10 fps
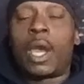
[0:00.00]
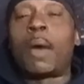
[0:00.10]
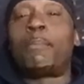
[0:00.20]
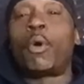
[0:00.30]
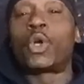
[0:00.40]

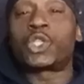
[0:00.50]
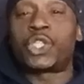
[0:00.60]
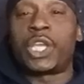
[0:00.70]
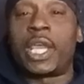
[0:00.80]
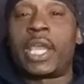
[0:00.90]
A boss
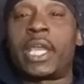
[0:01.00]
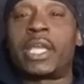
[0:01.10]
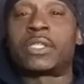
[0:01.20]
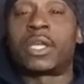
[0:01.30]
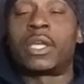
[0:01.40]
chair
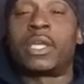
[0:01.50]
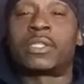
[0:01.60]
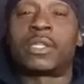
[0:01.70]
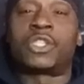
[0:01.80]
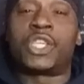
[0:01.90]
is
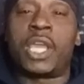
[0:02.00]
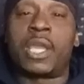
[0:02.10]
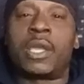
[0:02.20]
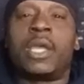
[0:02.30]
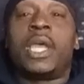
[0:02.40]
a
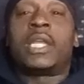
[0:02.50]
chair